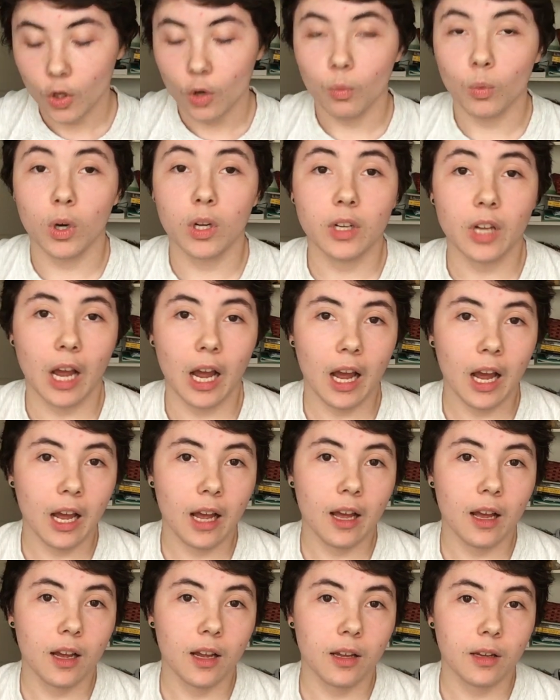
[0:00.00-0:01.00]
what
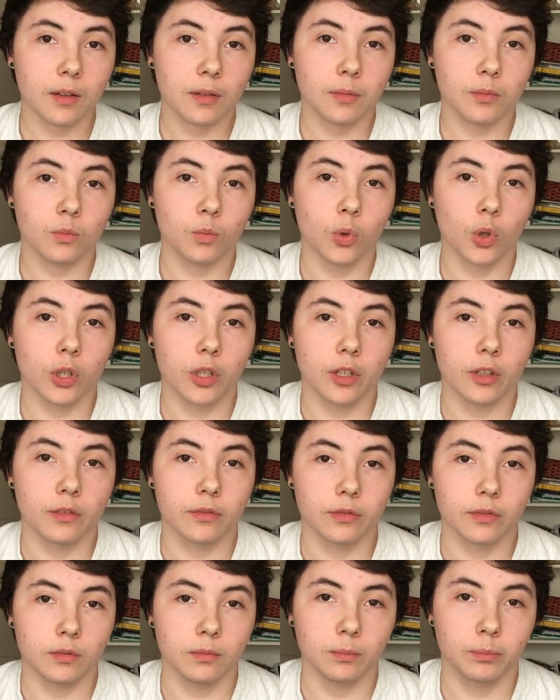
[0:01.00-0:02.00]
I would
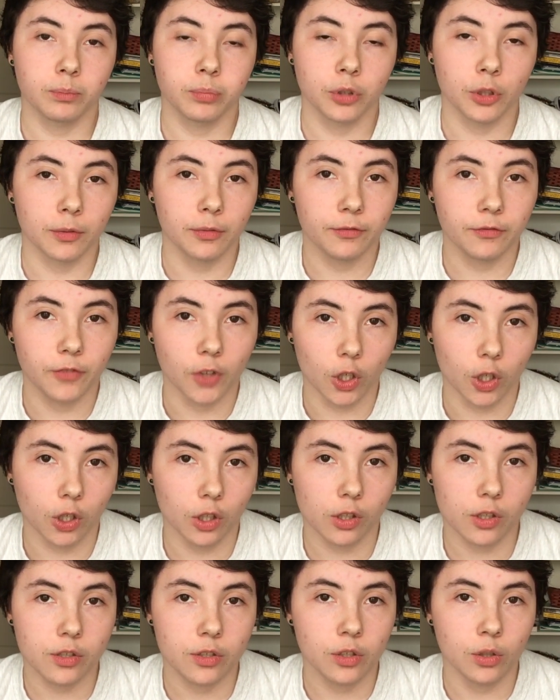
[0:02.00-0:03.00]
have
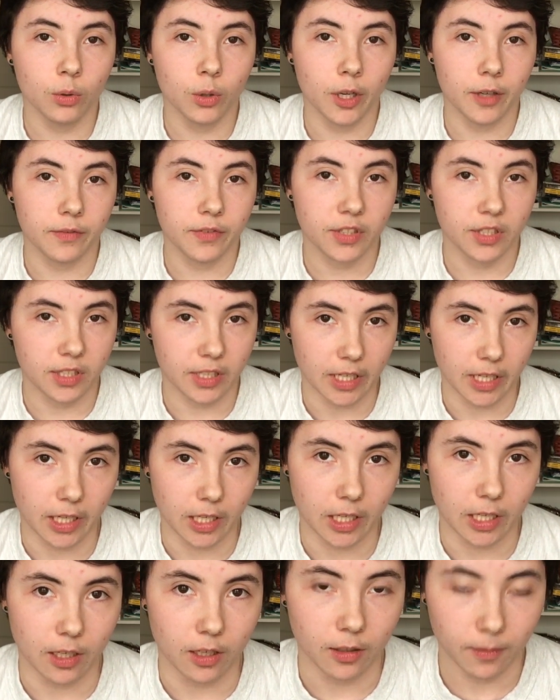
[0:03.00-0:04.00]
preferred to have
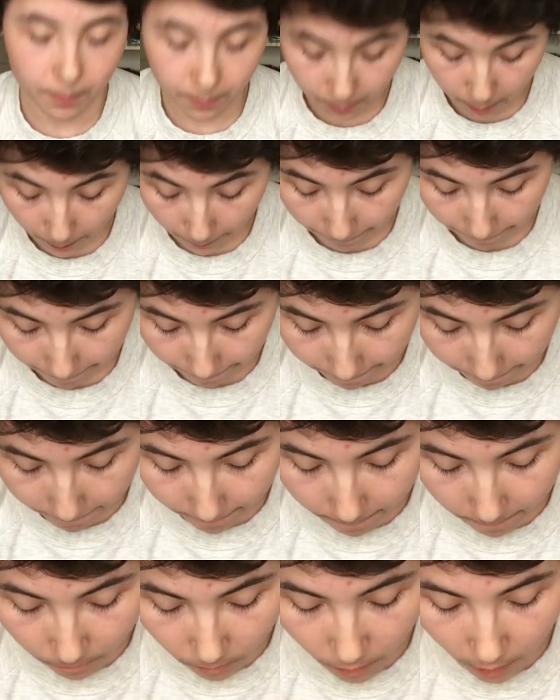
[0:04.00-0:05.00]
seen
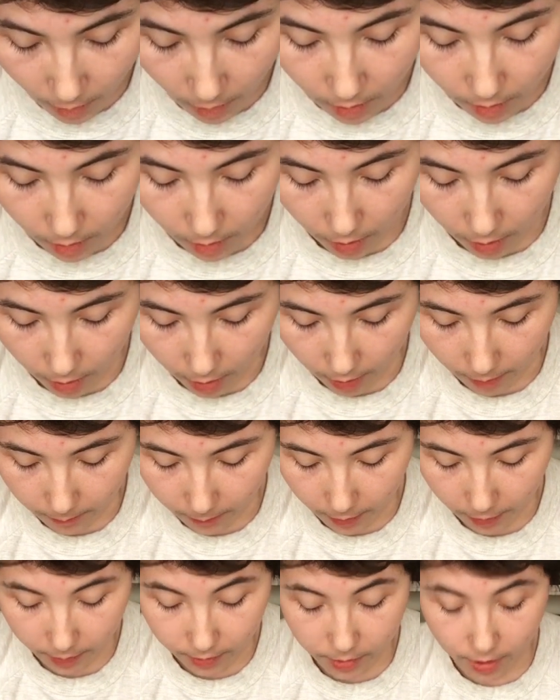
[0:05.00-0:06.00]

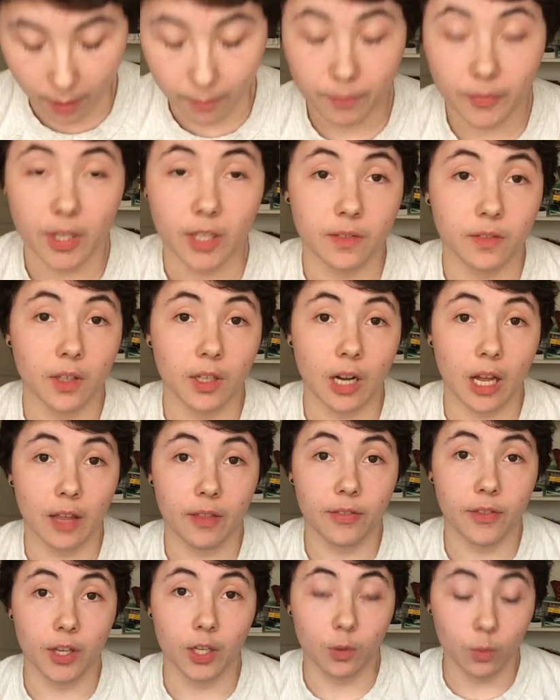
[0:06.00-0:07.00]
um, and something that I
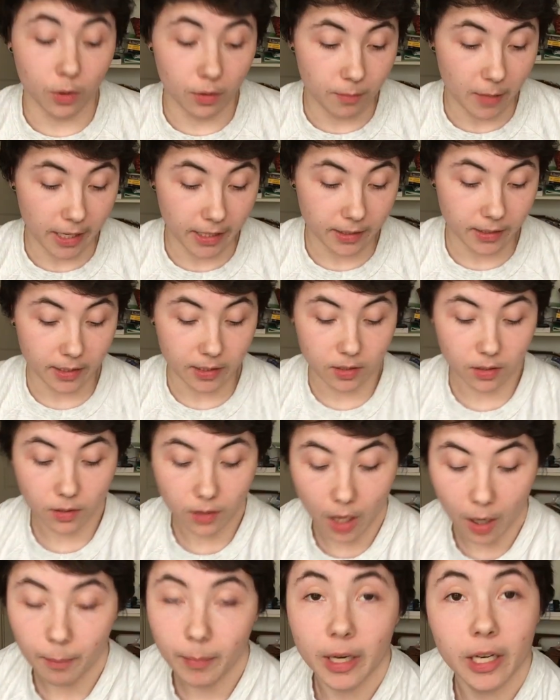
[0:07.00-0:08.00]
think would make these a
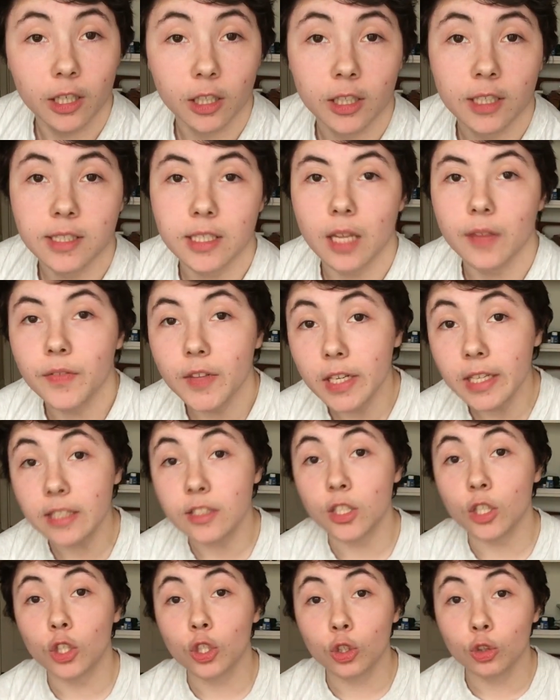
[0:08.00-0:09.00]
lot better because I think
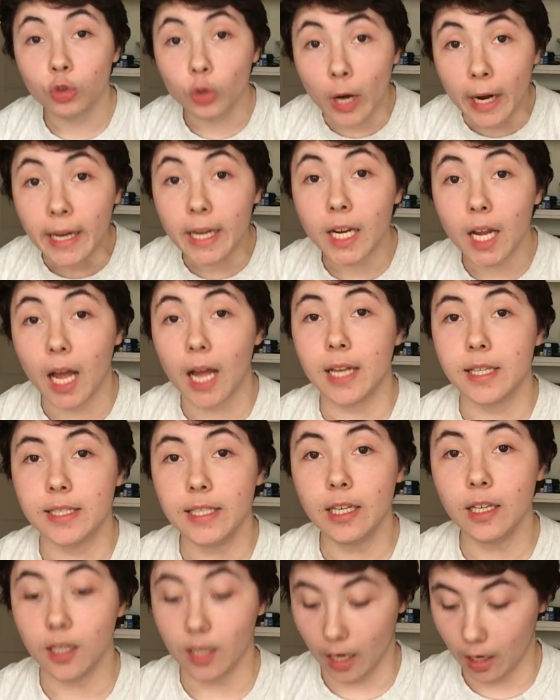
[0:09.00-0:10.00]
it's a great
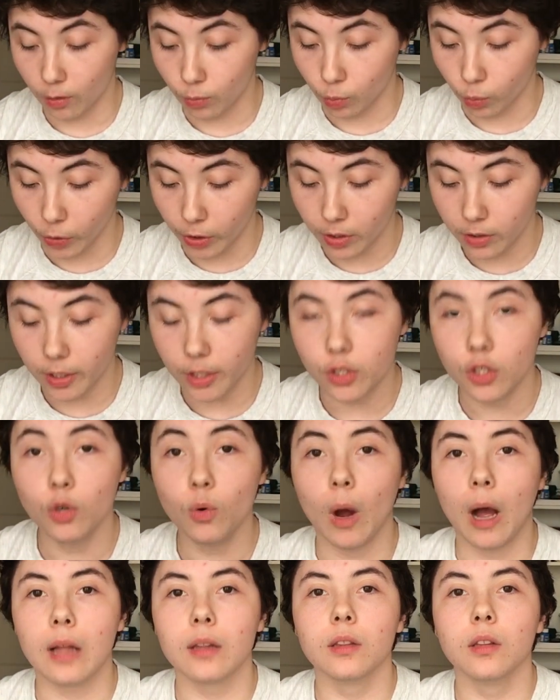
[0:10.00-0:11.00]
idea. I really
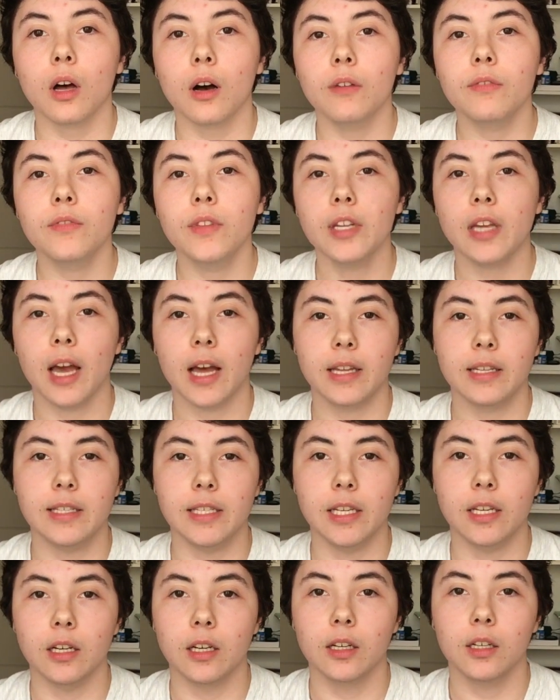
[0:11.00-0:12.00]
do. I love the
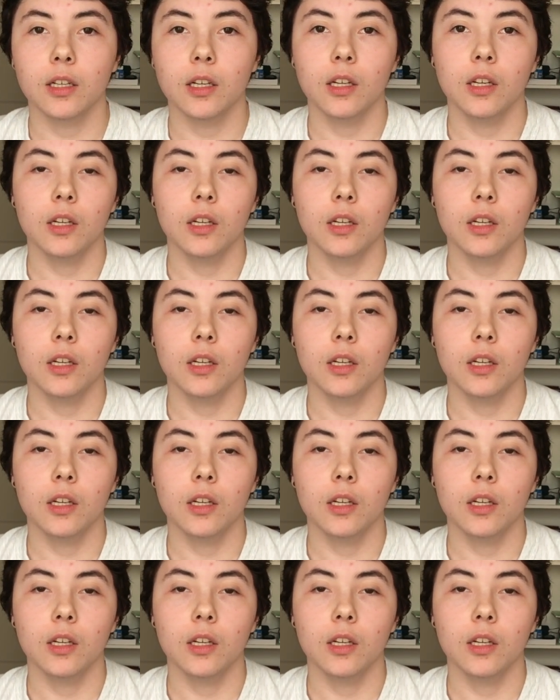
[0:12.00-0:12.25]
idea